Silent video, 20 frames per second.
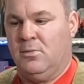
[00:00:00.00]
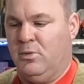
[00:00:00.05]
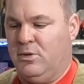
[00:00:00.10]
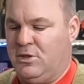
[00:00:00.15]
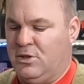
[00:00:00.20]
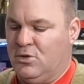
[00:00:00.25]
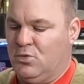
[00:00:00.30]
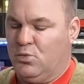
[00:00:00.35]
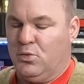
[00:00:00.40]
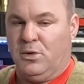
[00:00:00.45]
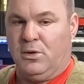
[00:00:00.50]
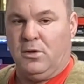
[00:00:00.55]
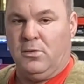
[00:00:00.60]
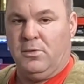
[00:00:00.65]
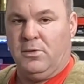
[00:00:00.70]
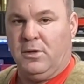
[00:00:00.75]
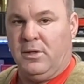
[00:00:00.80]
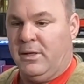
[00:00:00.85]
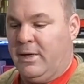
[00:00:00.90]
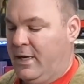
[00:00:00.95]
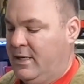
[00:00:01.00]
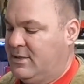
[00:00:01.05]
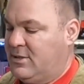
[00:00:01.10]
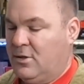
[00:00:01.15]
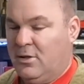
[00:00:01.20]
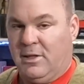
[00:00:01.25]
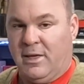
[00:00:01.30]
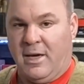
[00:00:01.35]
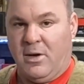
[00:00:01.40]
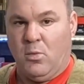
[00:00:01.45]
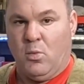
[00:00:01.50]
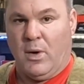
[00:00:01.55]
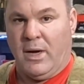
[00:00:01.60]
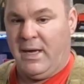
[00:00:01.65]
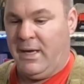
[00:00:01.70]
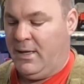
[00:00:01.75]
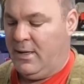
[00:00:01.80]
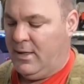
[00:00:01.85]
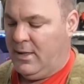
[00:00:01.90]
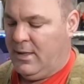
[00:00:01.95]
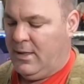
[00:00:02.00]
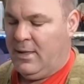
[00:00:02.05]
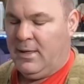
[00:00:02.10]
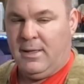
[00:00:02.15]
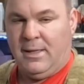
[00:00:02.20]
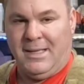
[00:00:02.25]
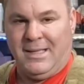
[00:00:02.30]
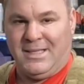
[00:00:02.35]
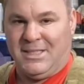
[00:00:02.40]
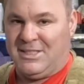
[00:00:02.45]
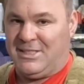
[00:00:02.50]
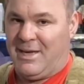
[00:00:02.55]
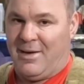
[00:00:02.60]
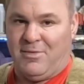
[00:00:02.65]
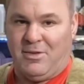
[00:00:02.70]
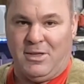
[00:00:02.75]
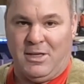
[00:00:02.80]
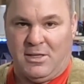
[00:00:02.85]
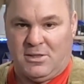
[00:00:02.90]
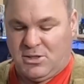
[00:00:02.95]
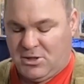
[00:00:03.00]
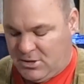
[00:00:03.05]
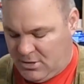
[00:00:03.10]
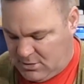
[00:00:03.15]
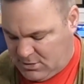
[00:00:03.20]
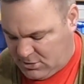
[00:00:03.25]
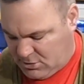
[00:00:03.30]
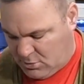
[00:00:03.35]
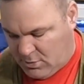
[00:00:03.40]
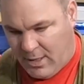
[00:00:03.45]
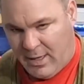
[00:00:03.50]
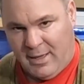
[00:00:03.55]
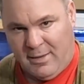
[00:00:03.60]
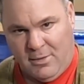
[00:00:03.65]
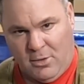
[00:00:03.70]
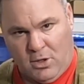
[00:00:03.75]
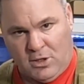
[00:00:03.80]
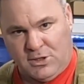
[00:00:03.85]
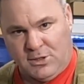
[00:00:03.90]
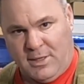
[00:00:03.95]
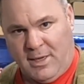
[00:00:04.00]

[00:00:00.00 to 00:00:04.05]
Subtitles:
which is really, really nice. They're lightweight, and the 7-inch. So I also